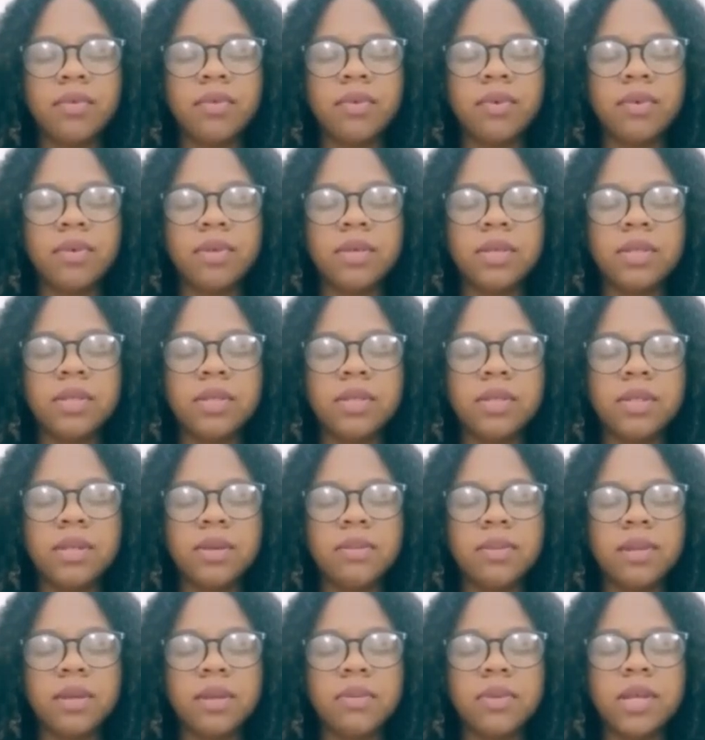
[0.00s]
Focus on
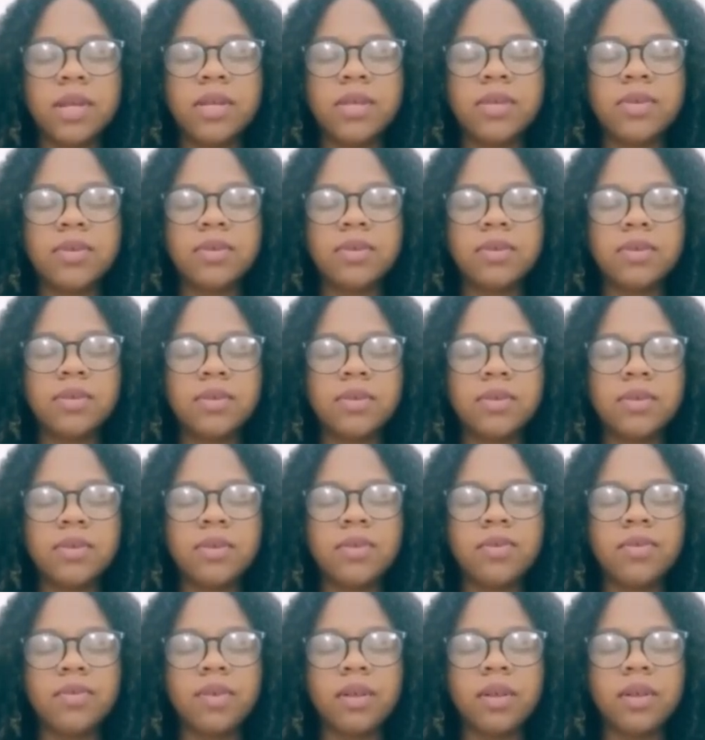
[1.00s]
something that makes
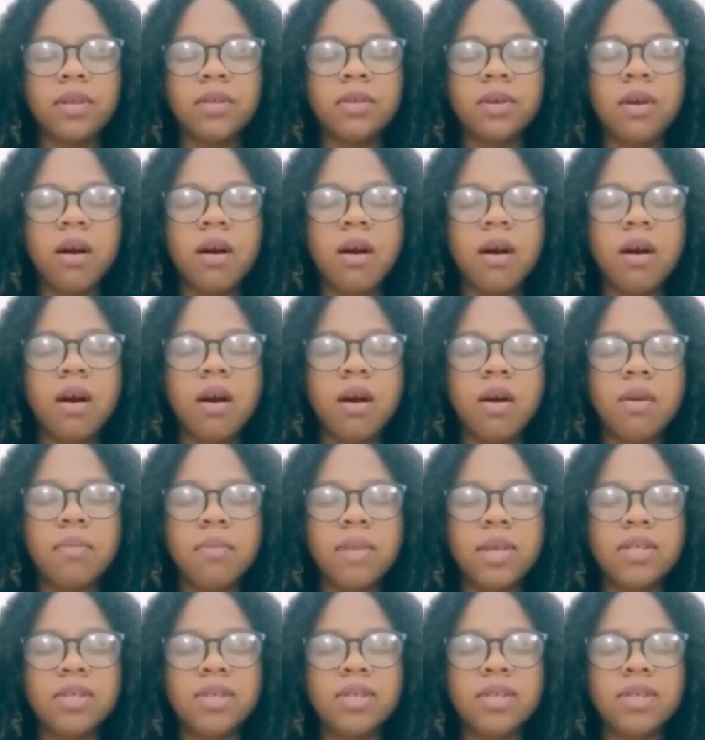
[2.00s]
you feel calm,